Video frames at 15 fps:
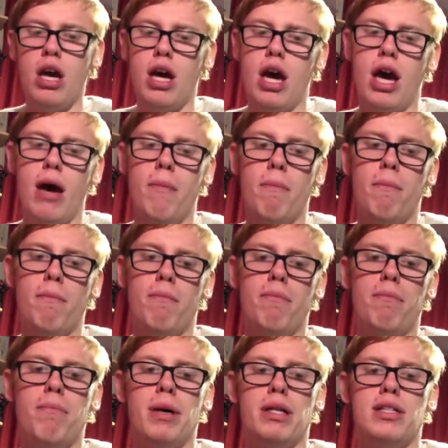Um,
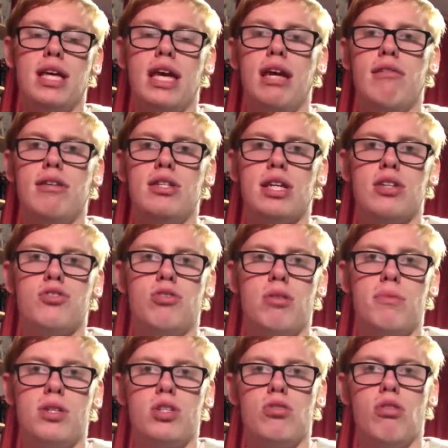but here is
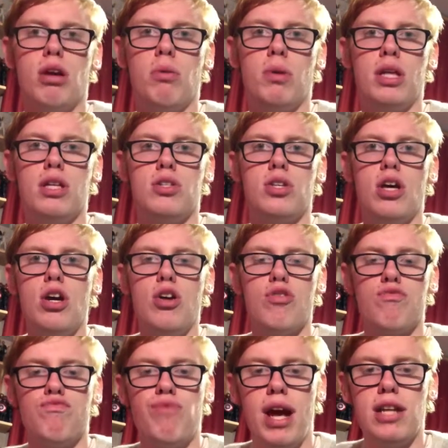Extremis 3 with its
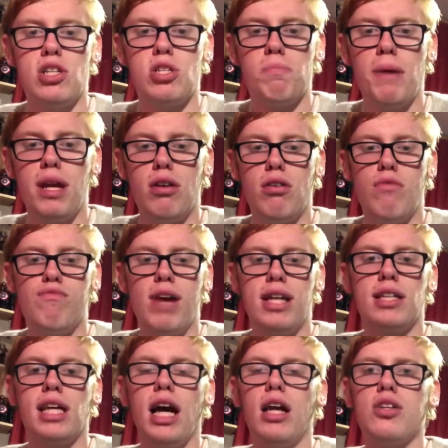red spinner and
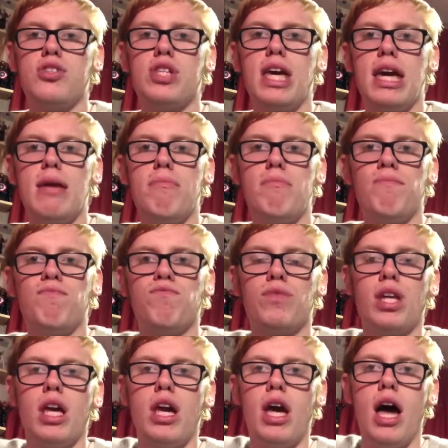red colour scheme,
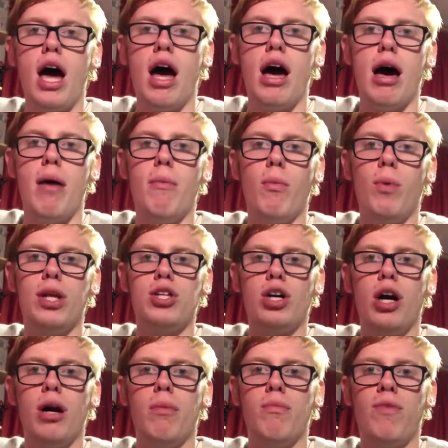um, which
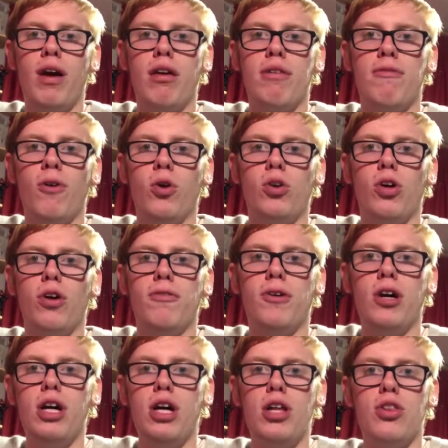I am very fond of.
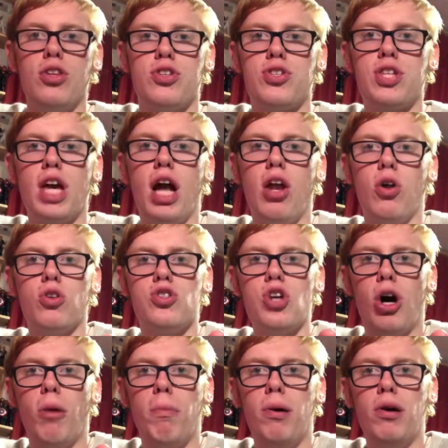The skull on
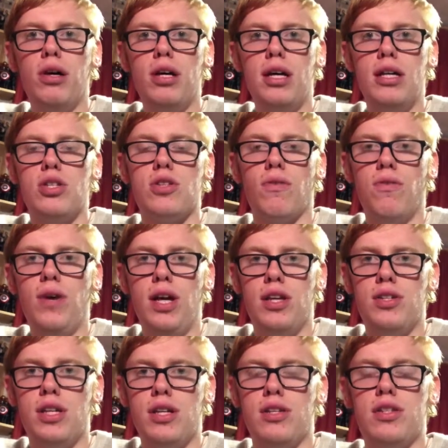top is the
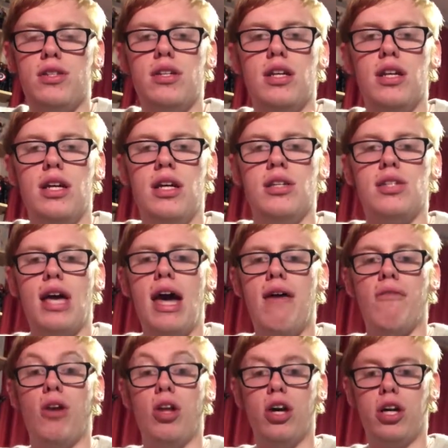fiercest it's
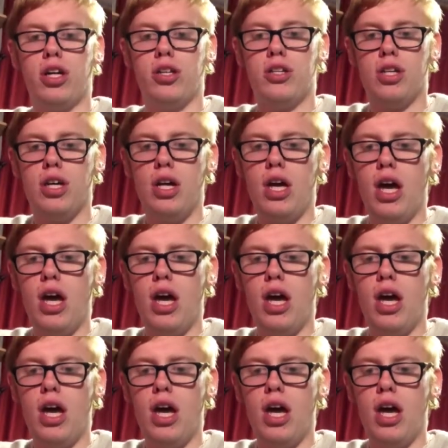ever looked.